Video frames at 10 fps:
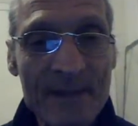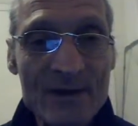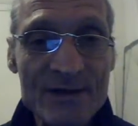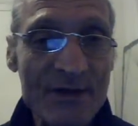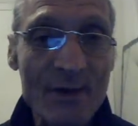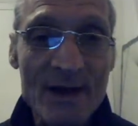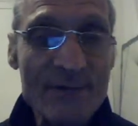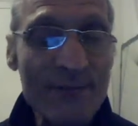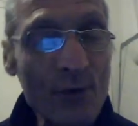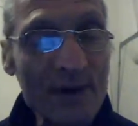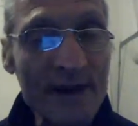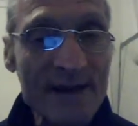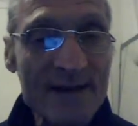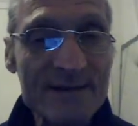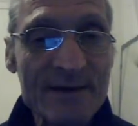Because otherwise
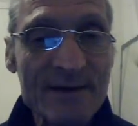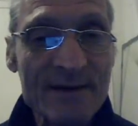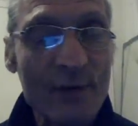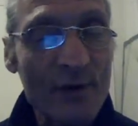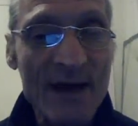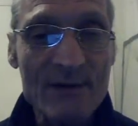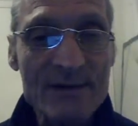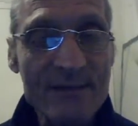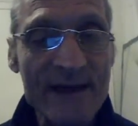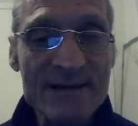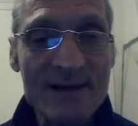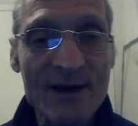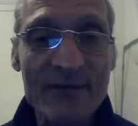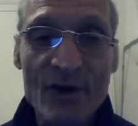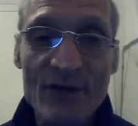40 hours passing
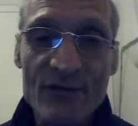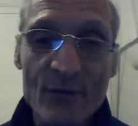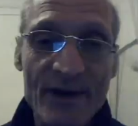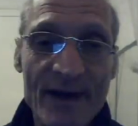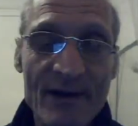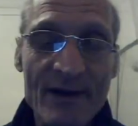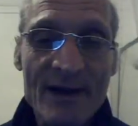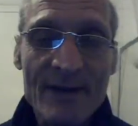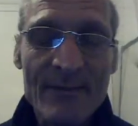on the Earth and 1 hour